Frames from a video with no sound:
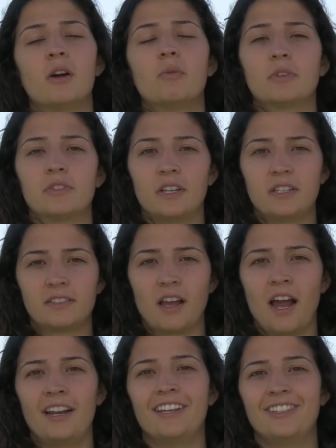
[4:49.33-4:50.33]
will sit
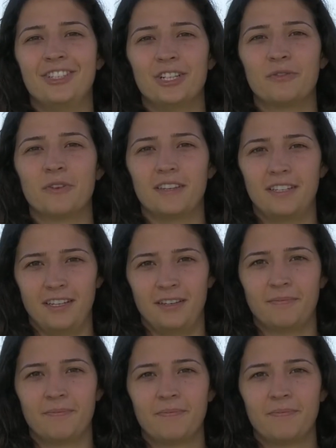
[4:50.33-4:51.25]
aside and cheer for the team.